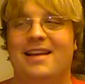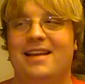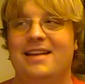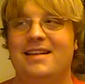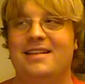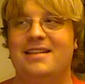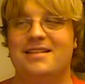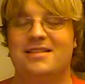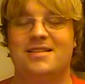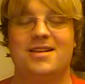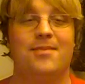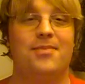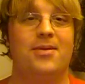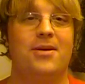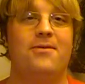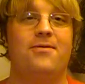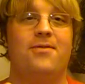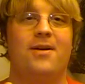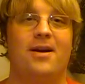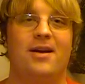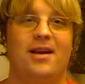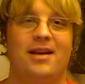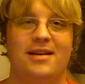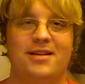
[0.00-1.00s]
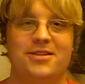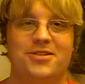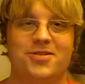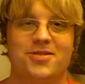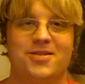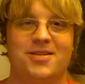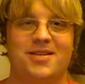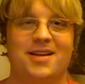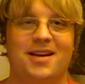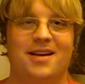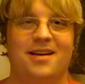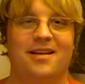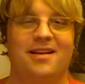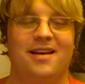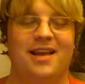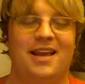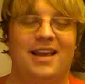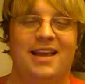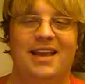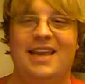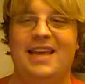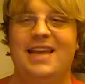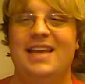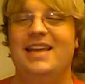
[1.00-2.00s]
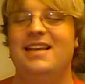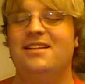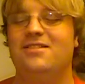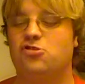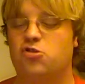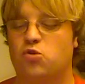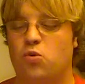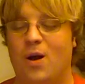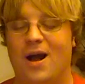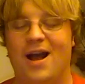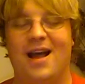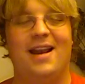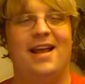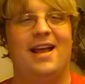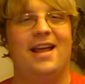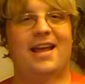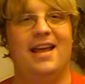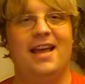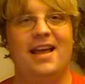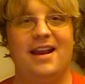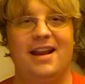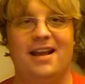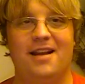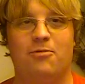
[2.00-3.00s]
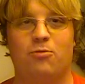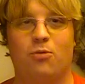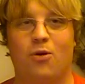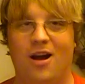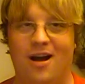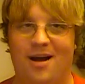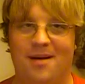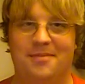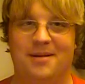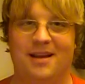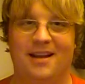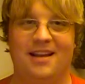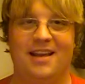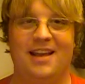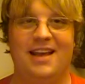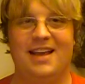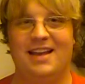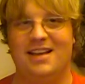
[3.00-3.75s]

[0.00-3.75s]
he did something very interesting. He tried hitting Romney.